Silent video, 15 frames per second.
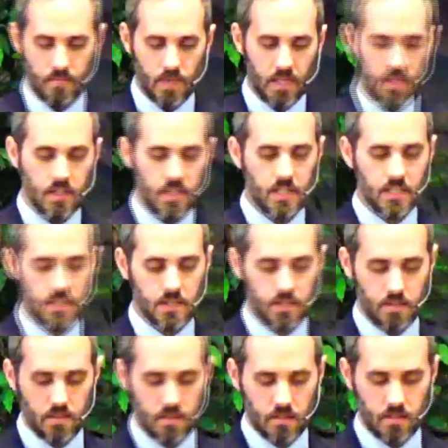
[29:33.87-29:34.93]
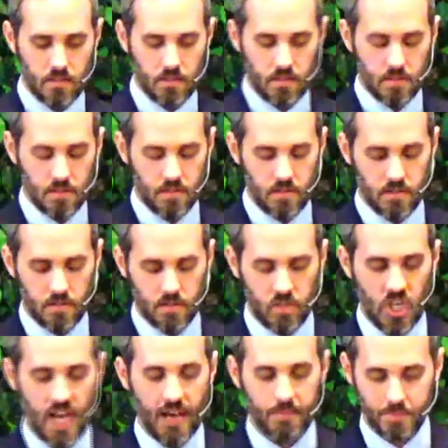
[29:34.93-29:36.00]
in this
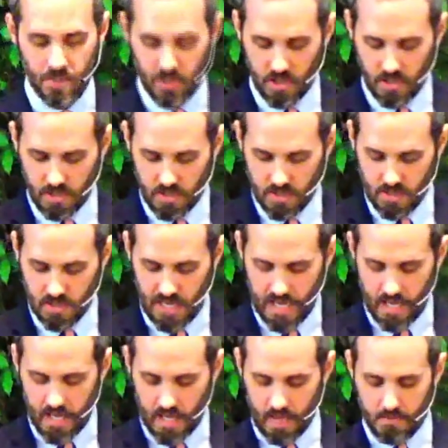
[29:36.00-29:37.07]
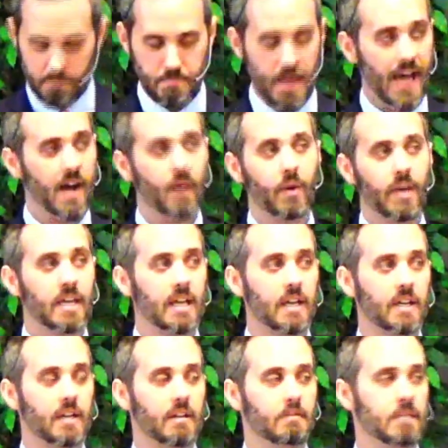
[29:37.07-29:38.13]
chapter,
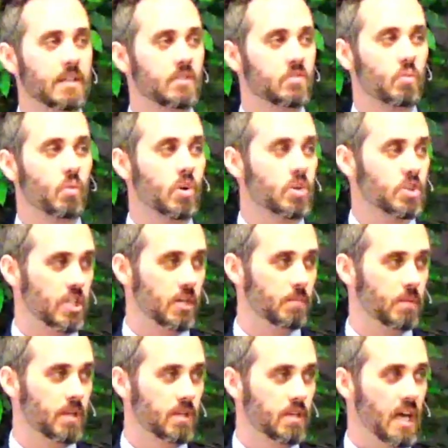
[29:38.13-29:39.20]
bowing means worship.